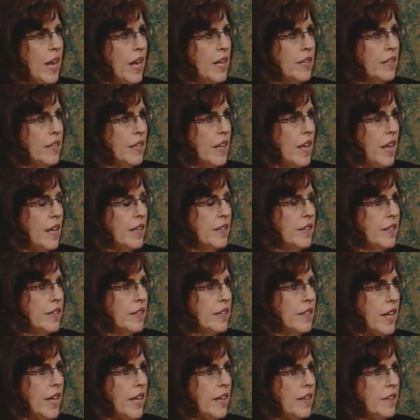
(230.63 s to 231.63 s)

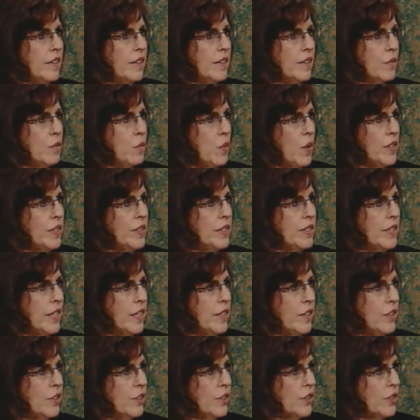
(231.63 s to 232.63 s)
and the ones
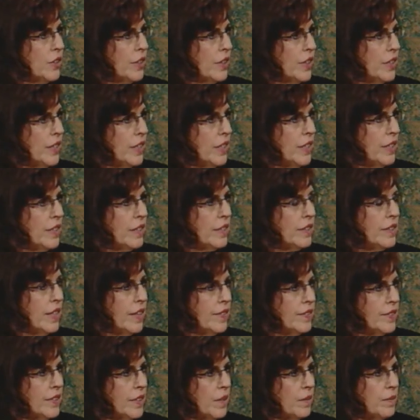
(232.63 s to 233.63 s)
that usually need us
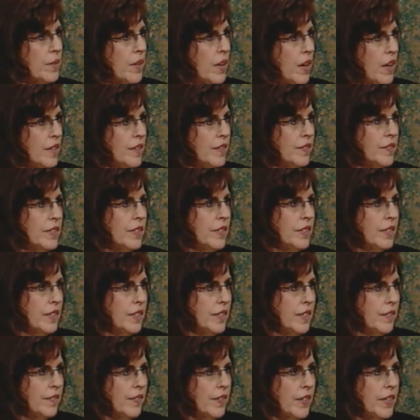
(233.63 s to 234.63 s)
have some kind of
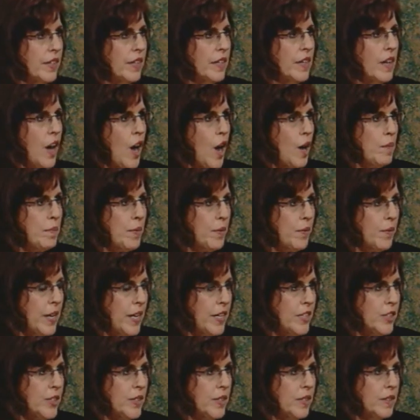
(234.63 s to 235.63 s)
significant
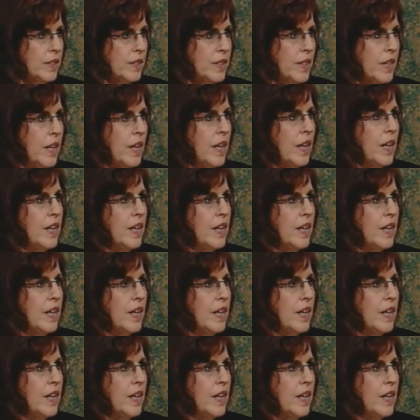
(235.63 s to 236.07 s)
operations